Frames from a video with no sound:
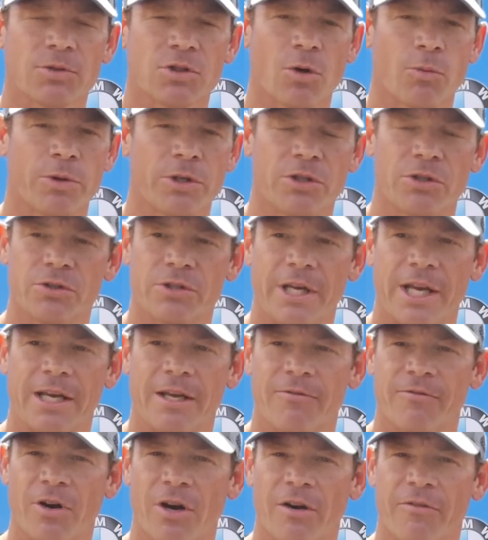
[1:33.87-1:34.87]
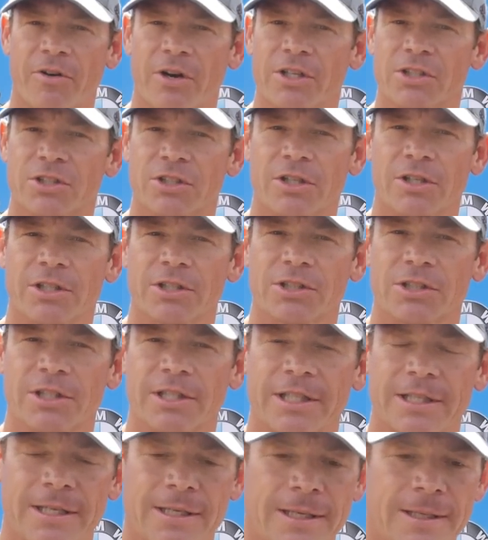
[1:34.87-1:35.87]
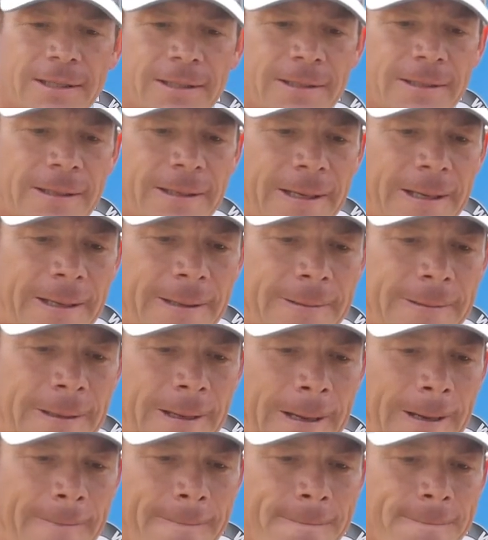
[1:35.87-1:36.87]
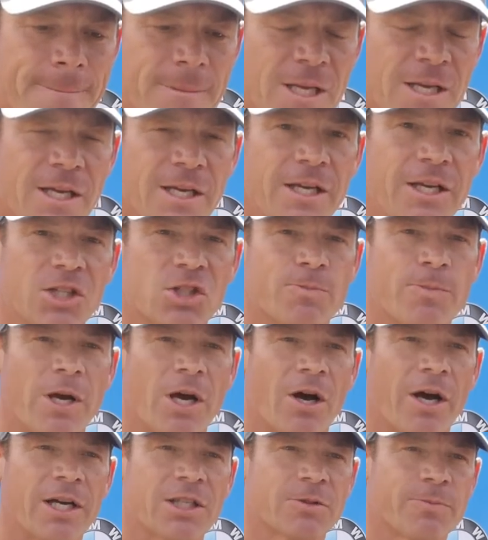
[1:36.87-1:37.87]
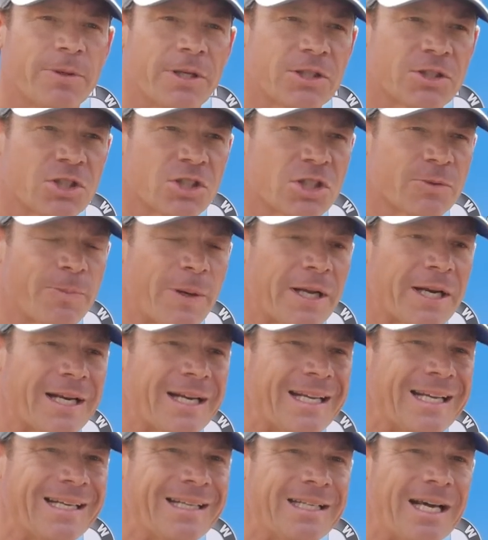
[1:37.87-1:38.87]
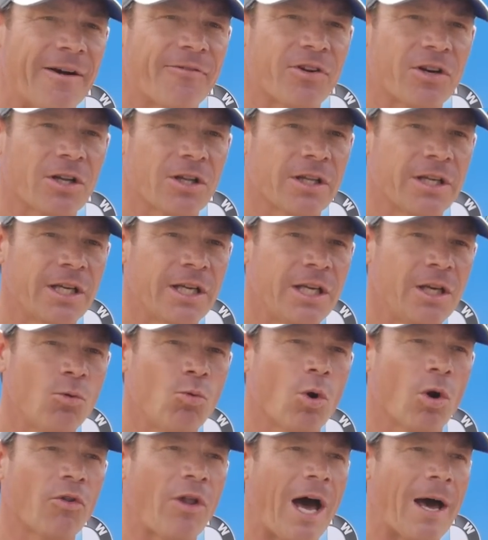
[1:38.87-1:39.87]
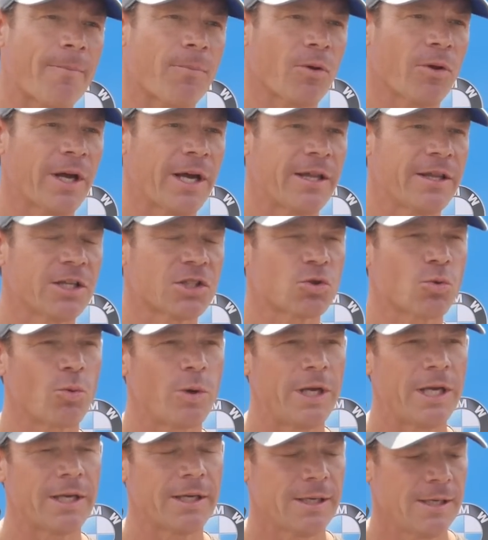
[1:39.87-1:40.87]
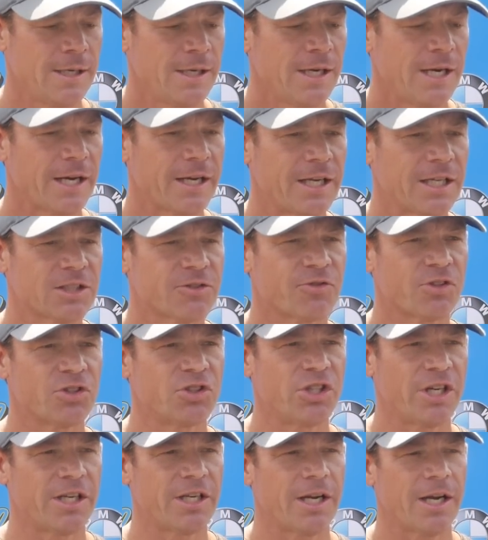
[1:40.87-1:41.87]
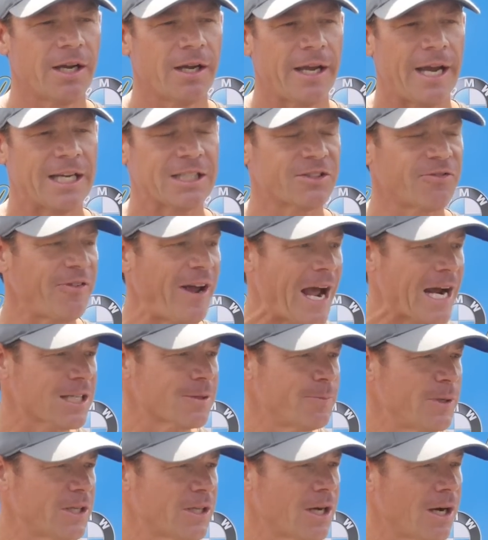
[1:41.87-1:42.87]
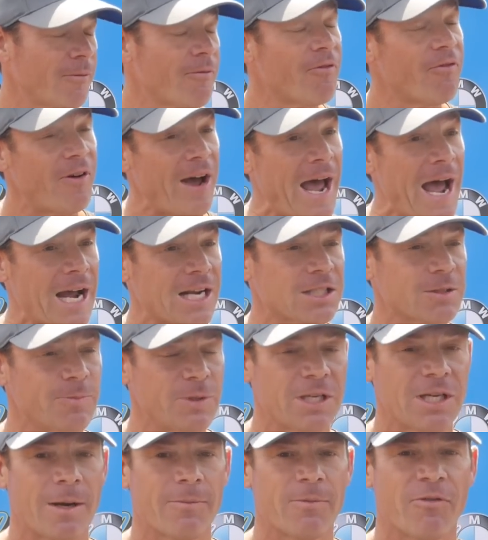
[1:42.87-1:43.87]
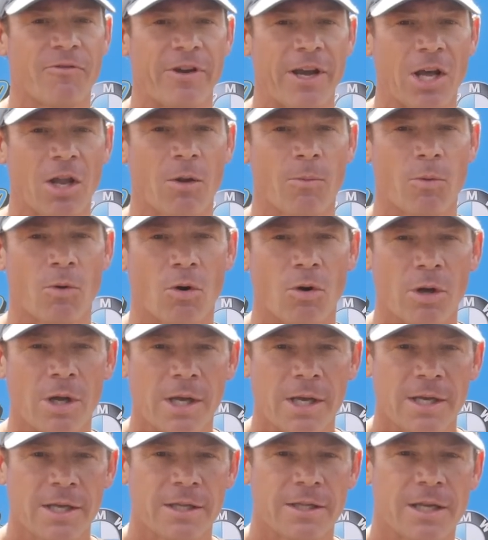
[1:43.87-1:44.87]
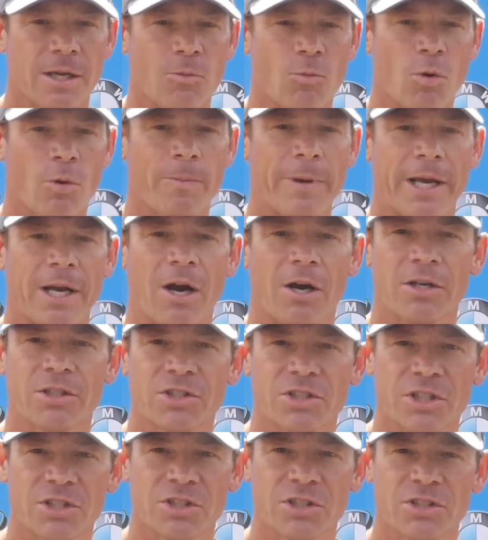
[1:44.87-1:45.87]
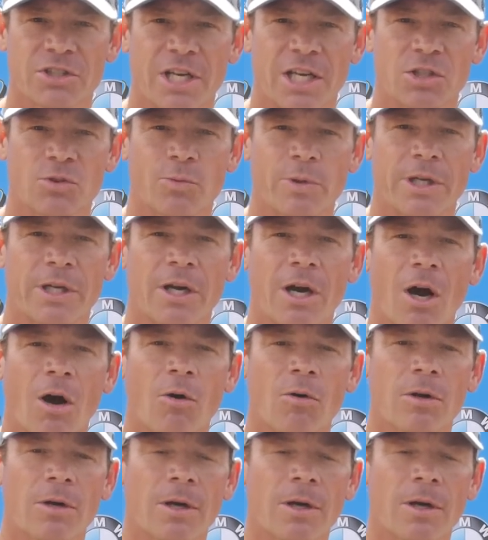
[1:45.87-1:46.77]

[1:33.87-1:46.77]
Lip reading: So we do take it very, very seriously. And Ishmael has been suspended indefinitely. He will not play this week against Virginia. As facts become available, then we'll make our decisions as we go.